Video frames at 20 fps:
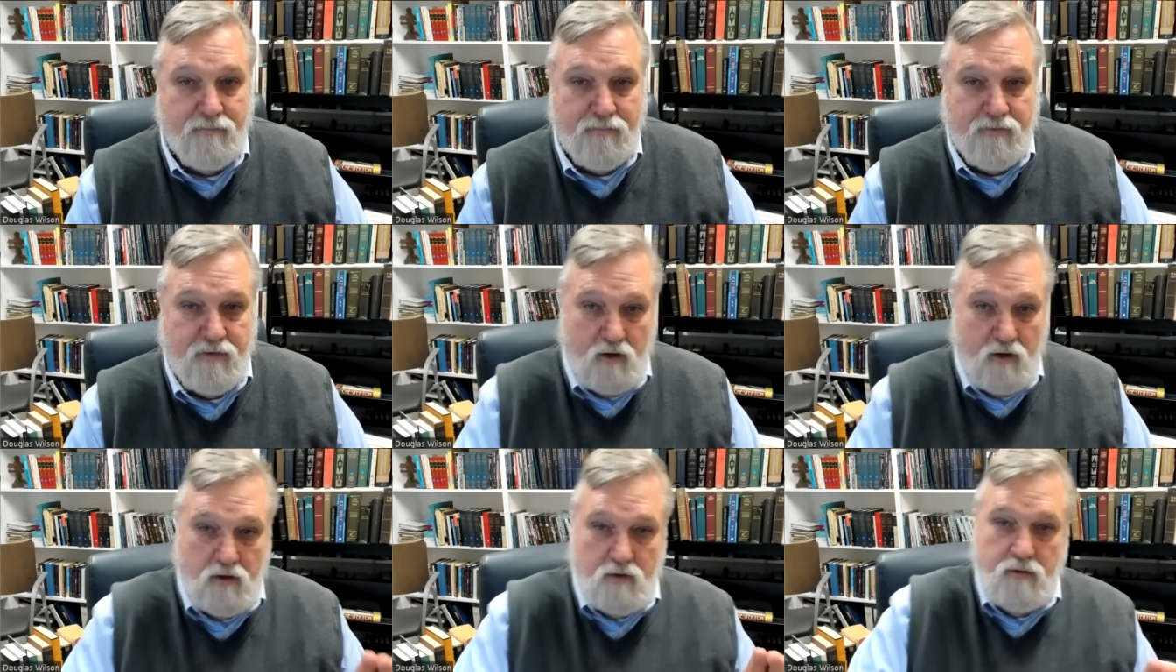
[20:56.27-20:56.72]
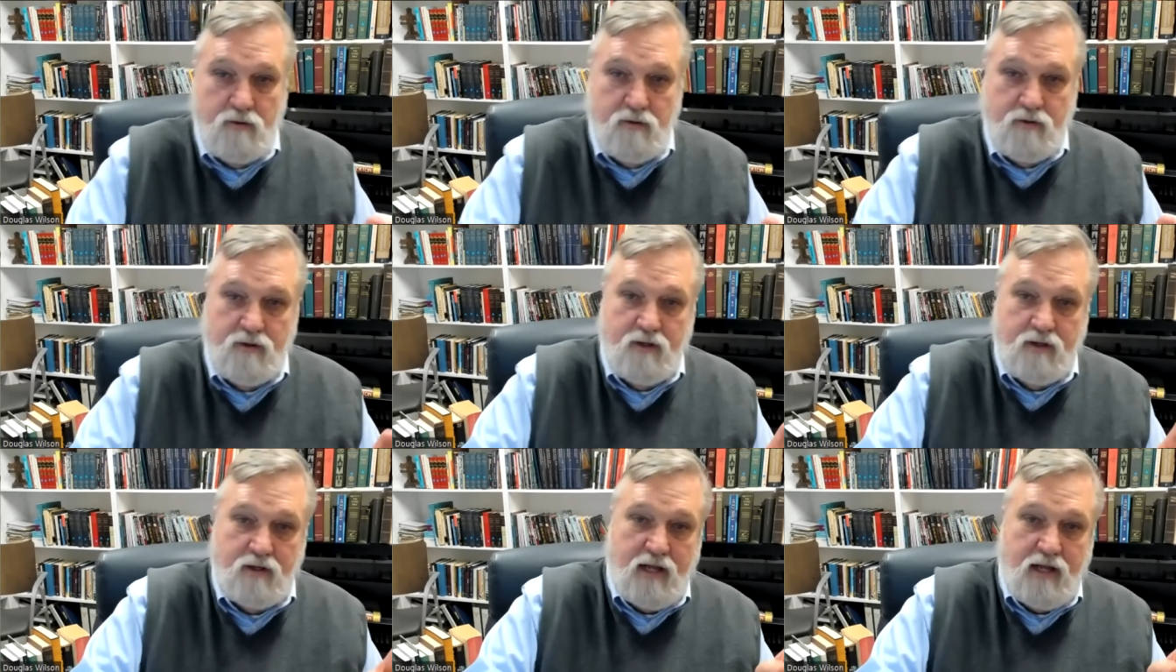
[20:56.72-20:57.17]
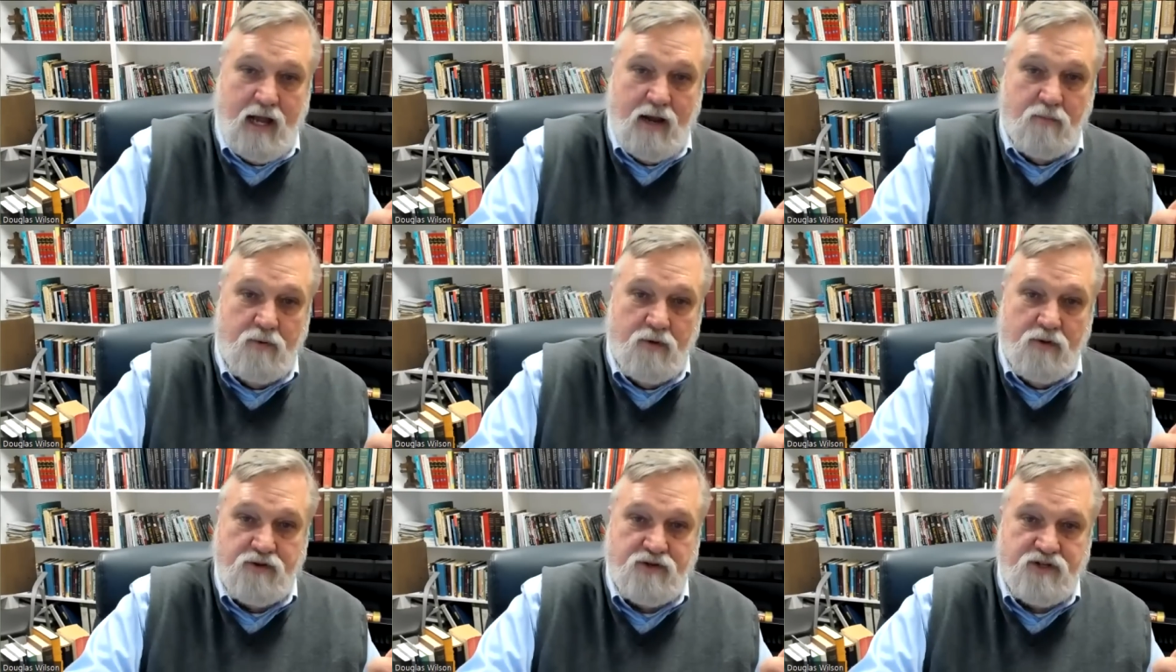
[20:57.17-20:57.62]
the the guy
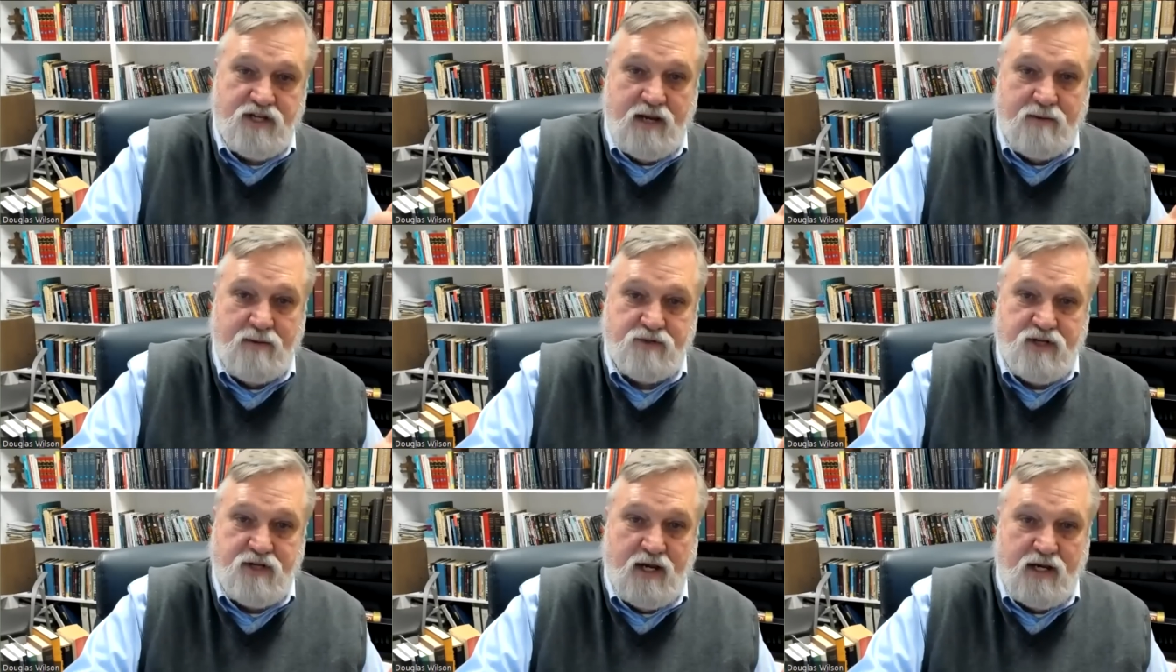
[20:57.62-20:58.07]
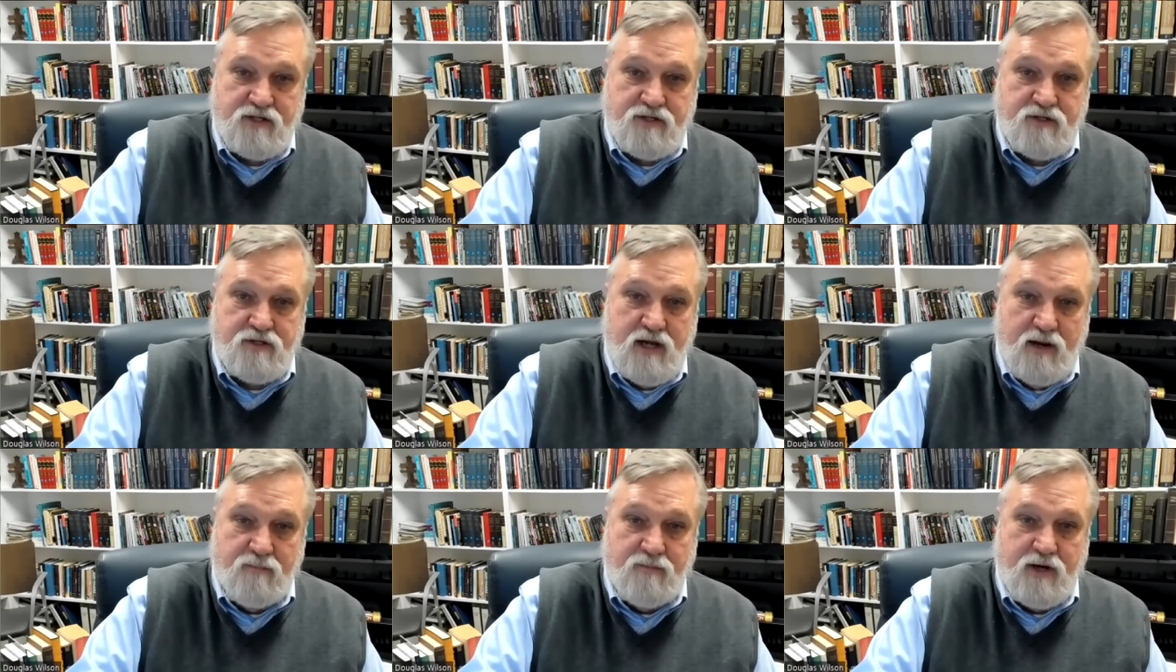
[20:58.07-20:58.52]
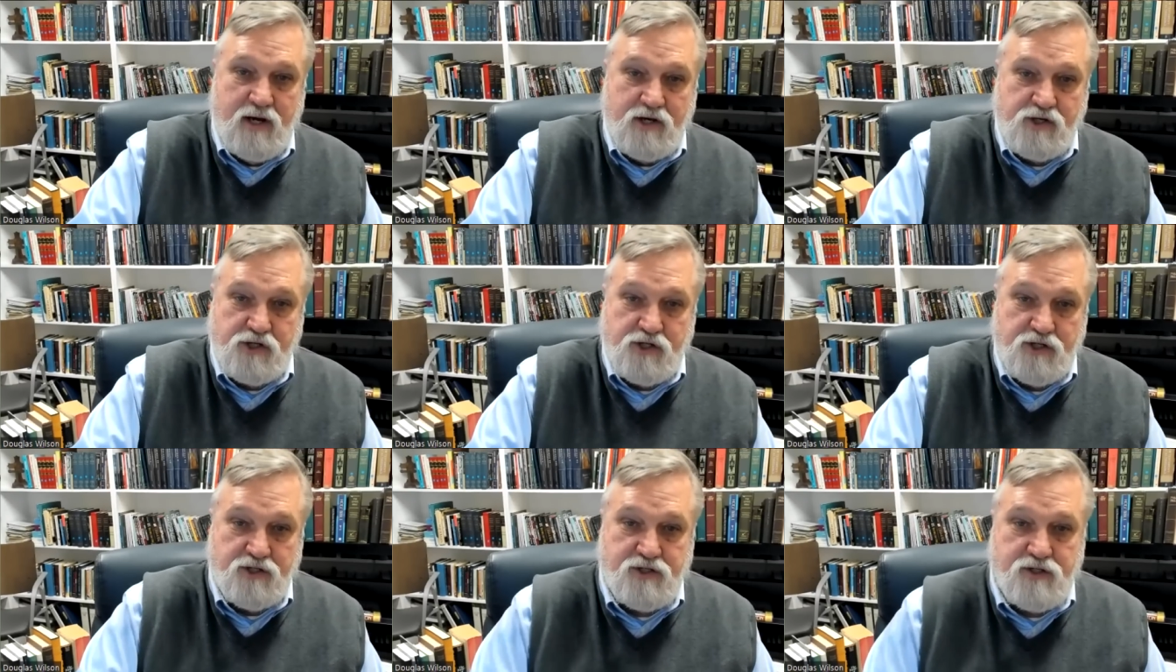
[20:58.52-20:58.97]
with same-sex
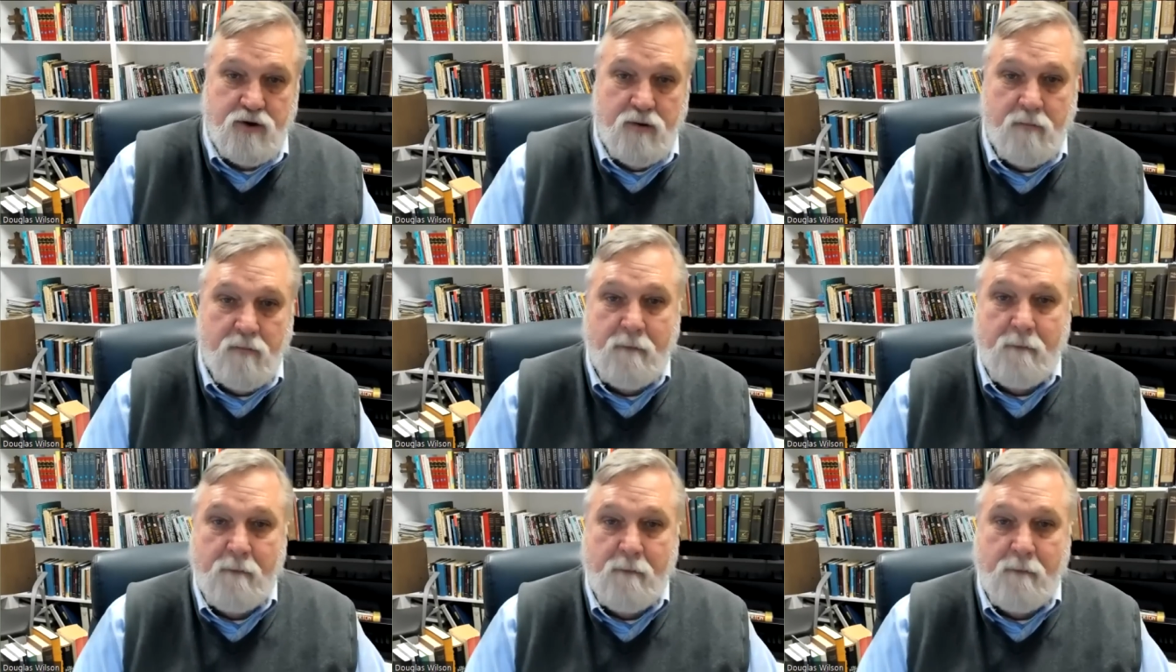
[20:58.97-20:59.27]
temptations